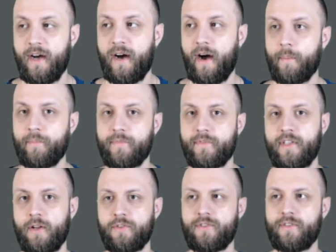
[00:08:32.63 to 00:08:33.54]

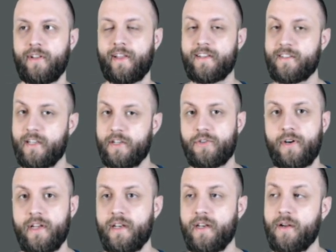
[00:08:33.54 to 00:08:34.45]
You know, like I said,
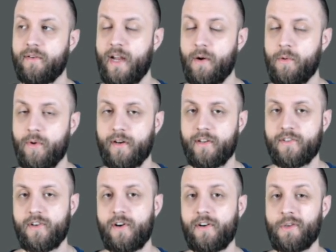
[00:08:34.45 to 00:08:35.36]
Trinity Network
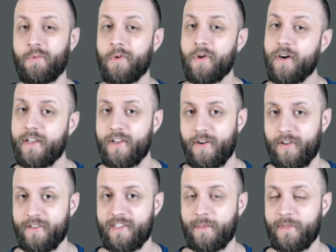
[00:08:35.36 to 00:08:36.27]
is already working
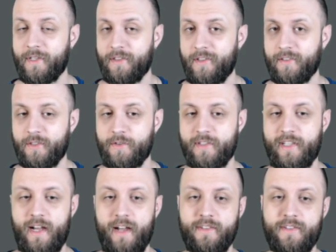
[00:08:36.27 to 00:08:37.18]
on something along those
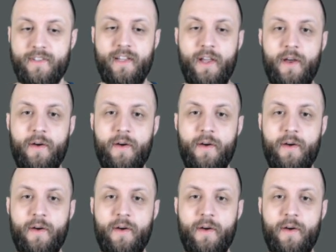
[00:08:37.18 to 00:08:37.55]
lines,